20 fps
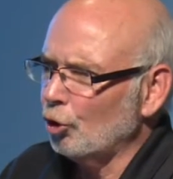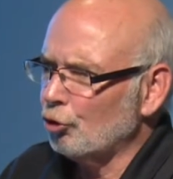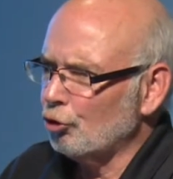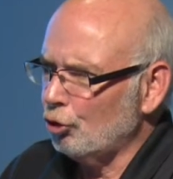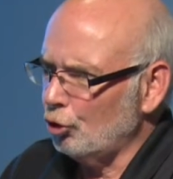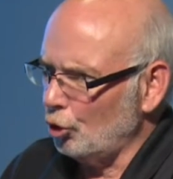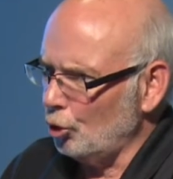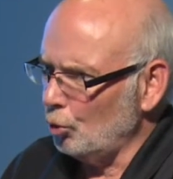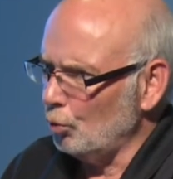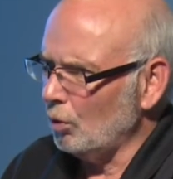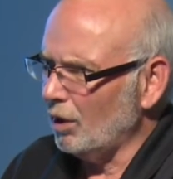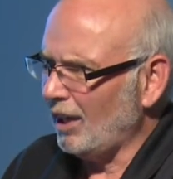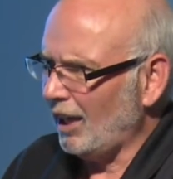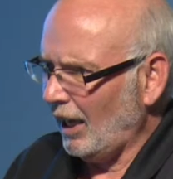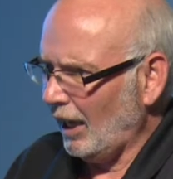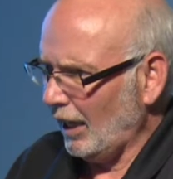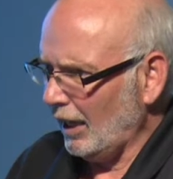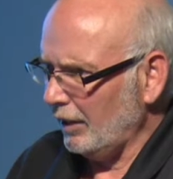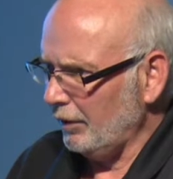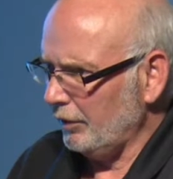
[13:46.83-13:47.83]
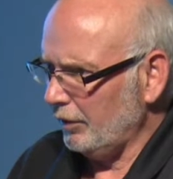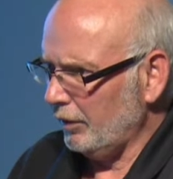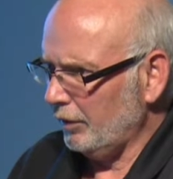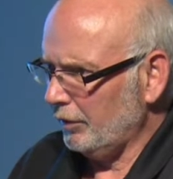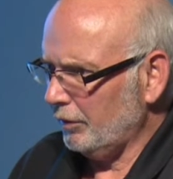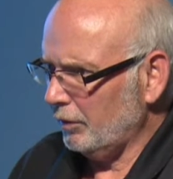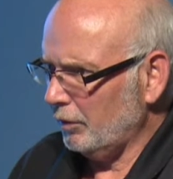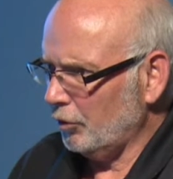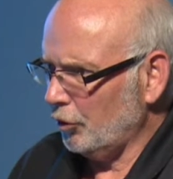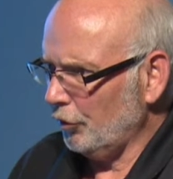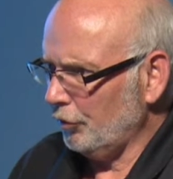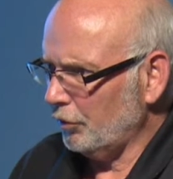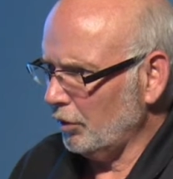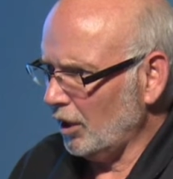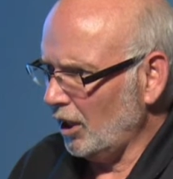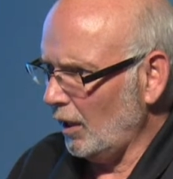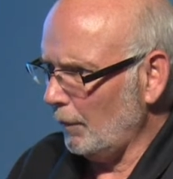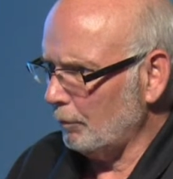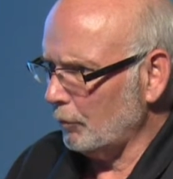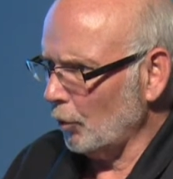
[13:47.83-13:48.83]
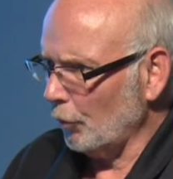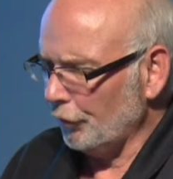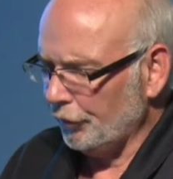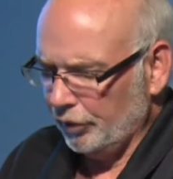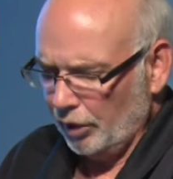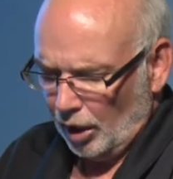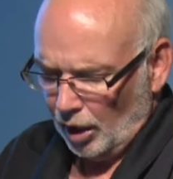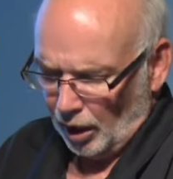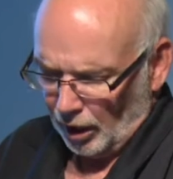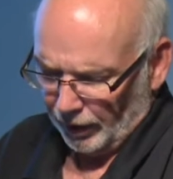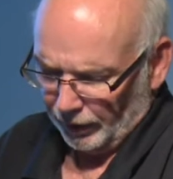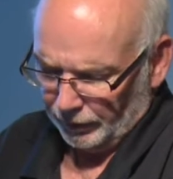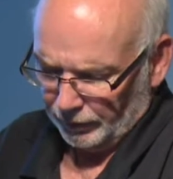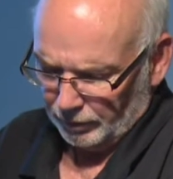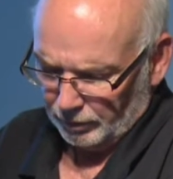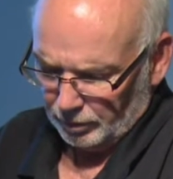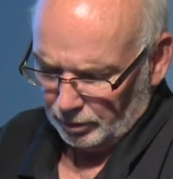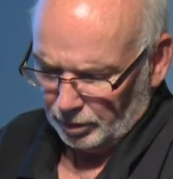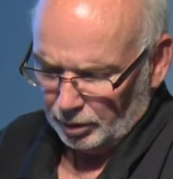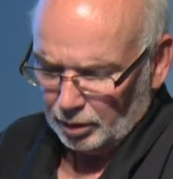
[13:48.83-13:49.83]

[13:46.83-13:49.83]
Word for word: to Kansas, just to keep those ties.